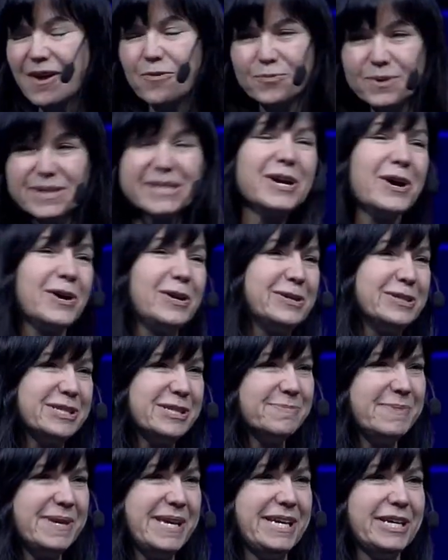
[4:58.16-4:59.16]
Really honored
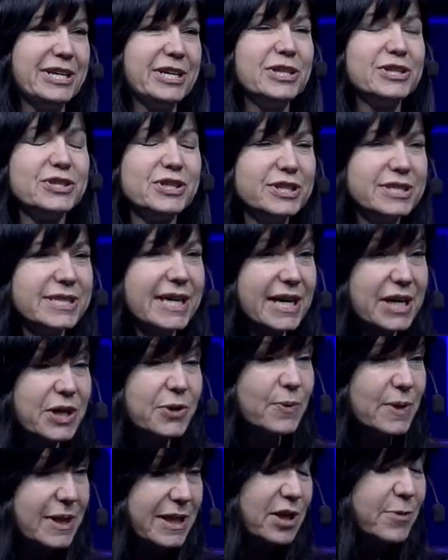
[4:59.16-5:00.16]
to be here to tell
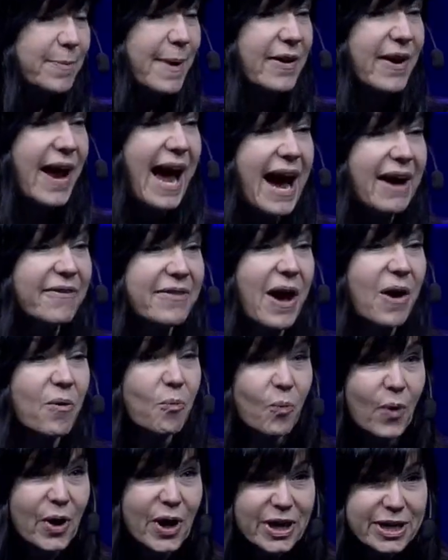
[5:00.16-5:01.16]
you a little about how that
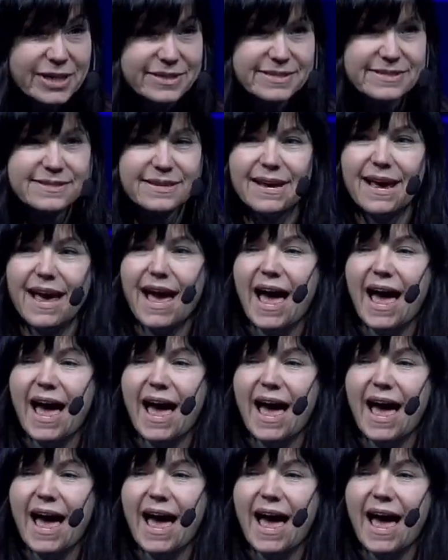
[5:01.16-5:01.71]
works